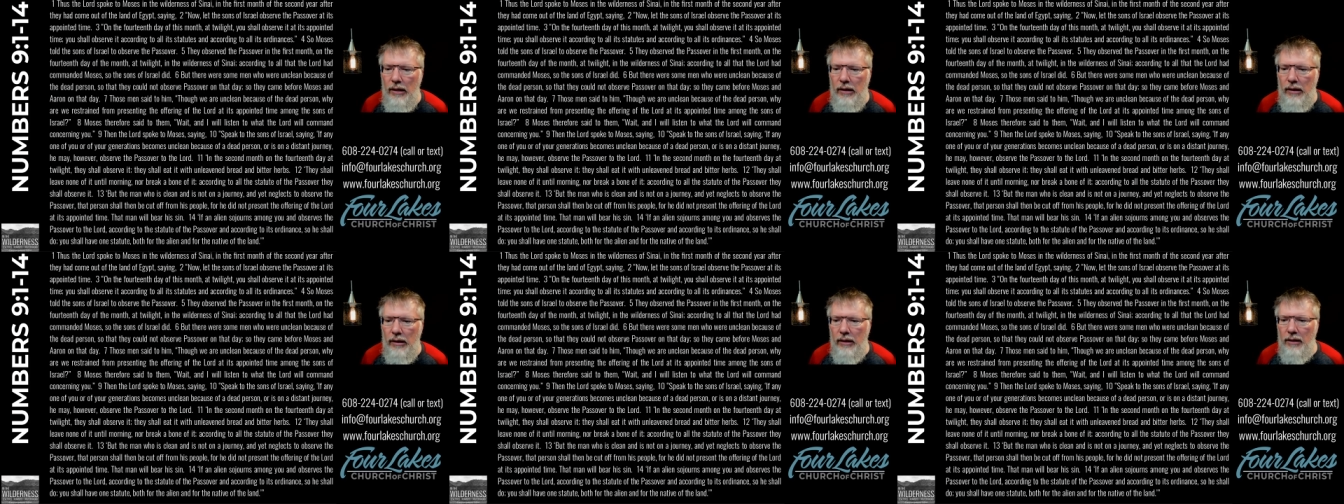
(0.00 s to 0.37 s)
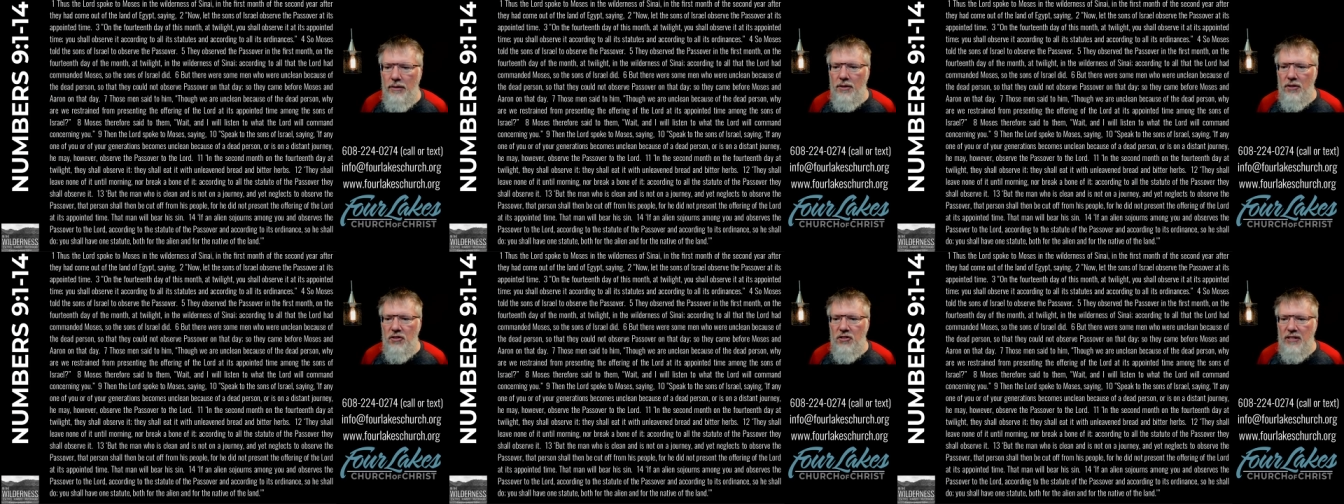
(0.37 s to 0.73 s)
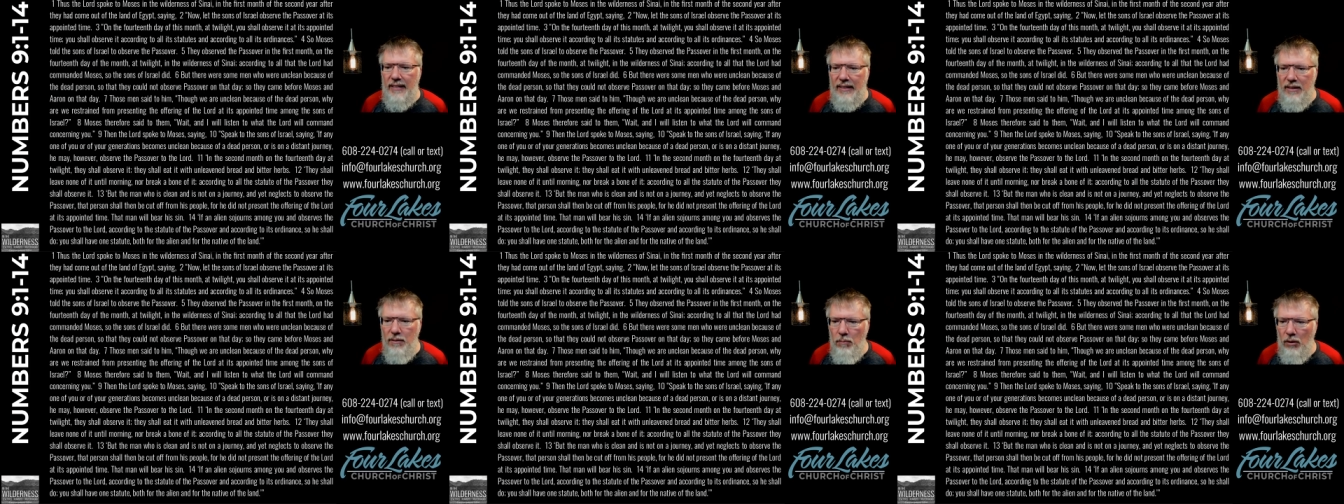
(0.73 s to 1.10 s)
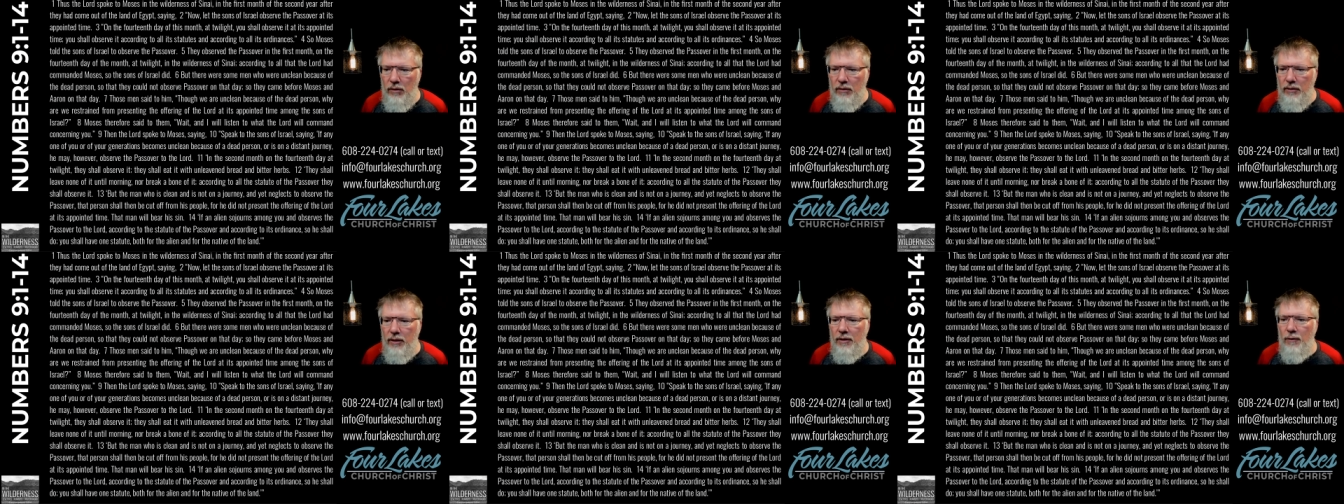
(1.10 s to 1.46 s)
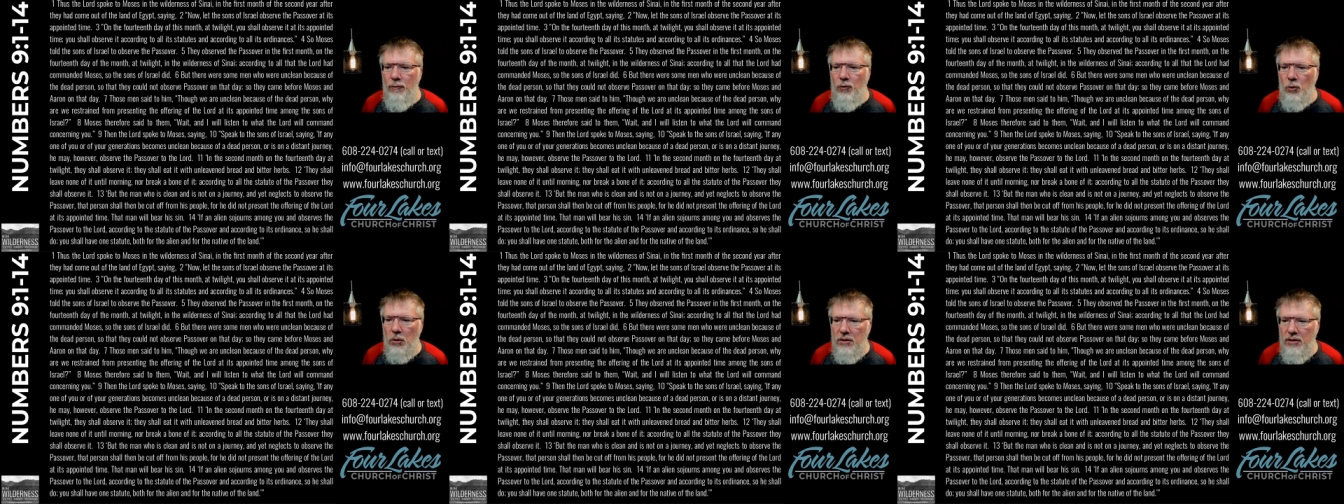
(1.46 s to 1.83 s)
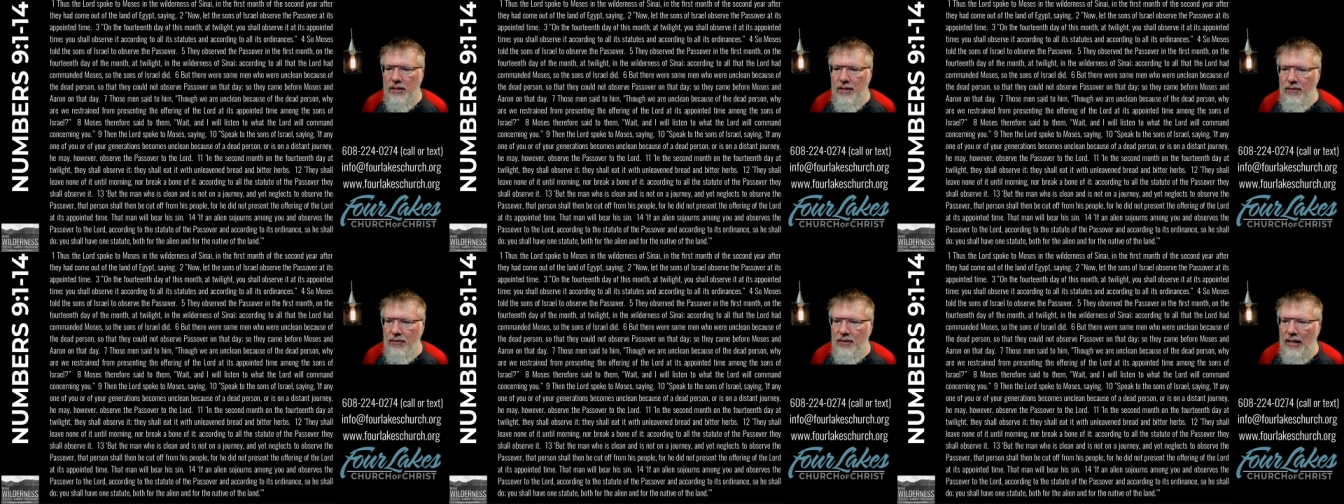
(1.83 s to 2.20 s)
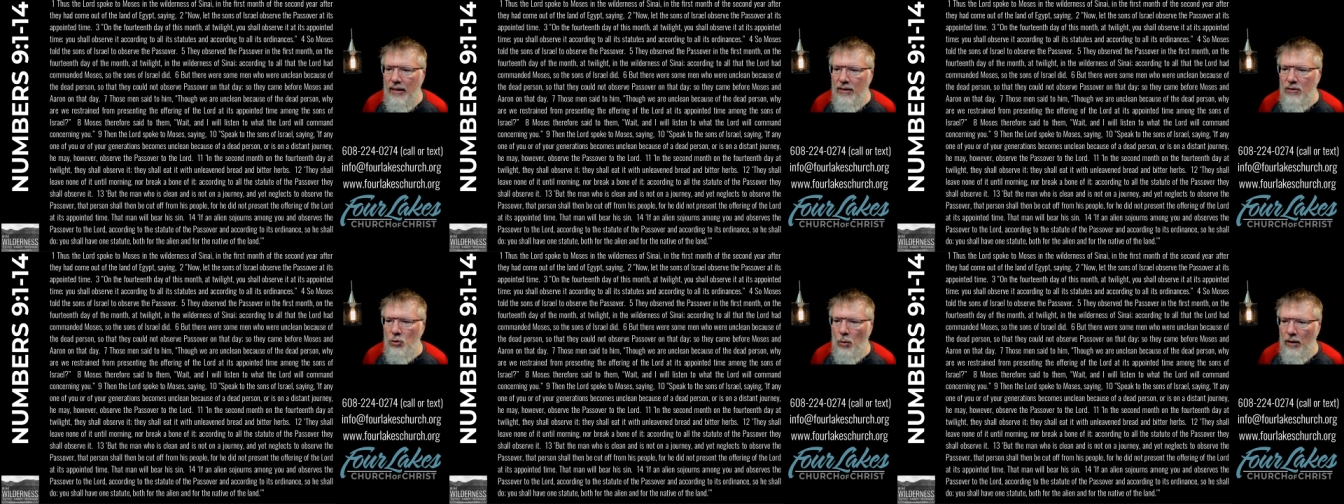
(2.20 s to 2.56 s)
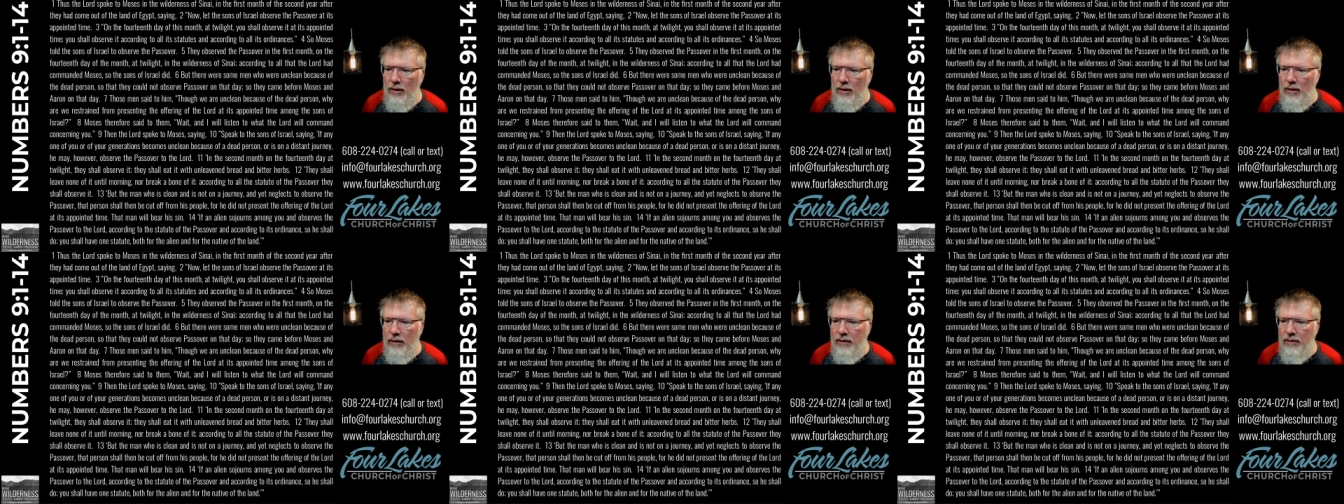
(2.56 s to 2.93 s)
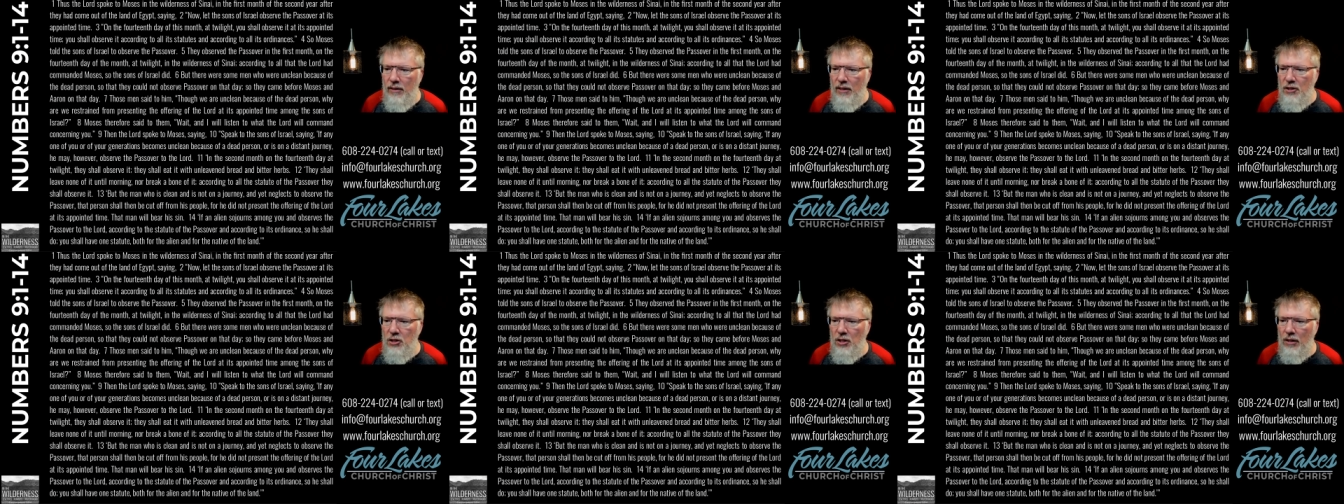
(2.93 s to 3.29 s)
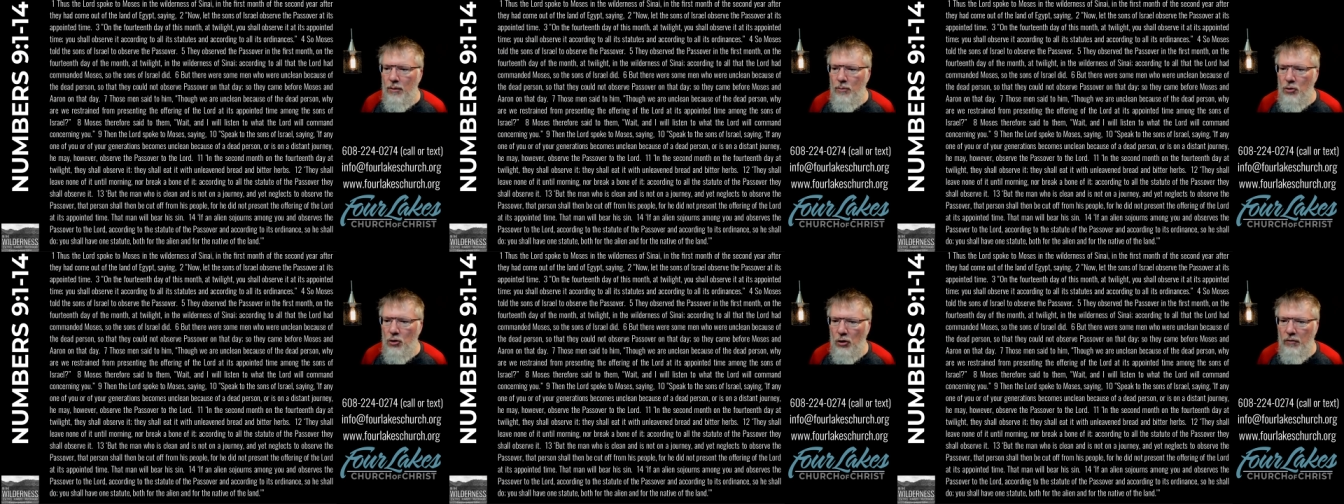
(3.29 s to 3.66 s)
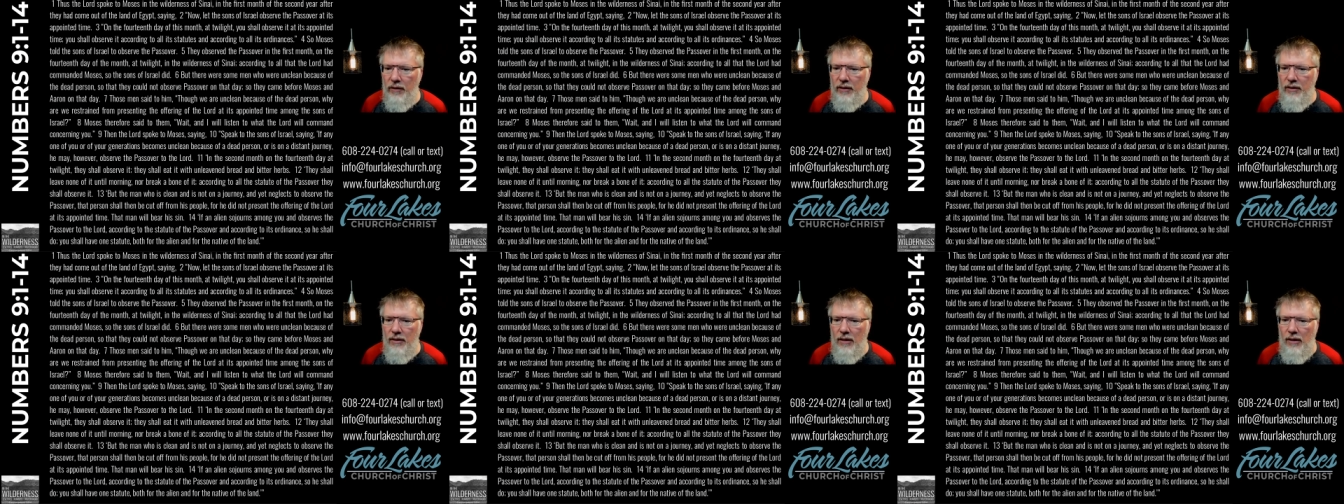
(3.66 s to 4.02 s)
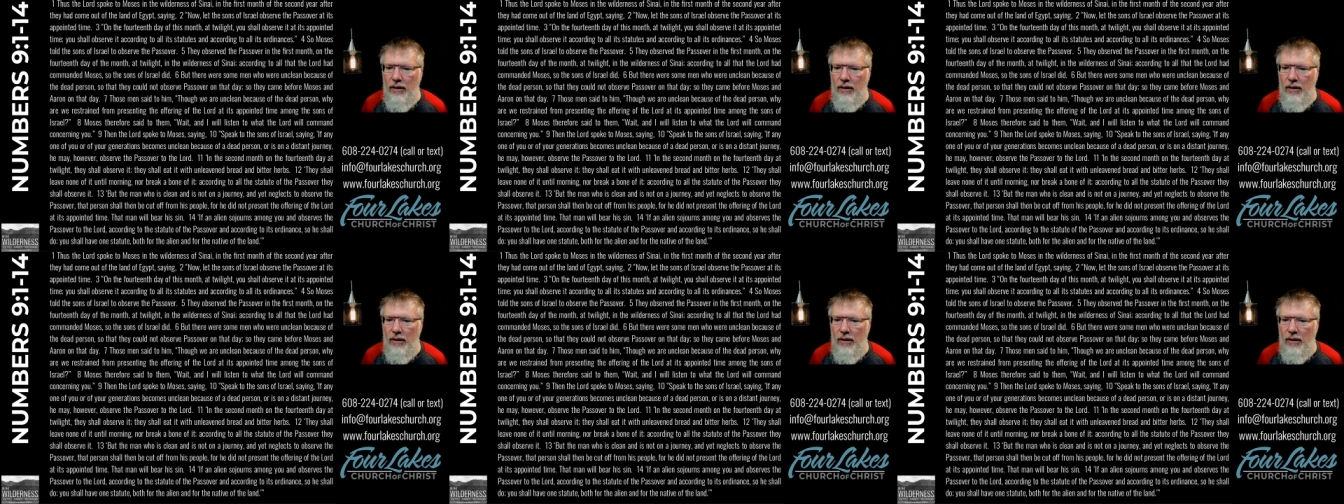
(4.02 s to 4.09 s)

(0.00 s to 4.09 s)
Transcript: In the second month, on the fourteenth day at twilight, they shall observe it.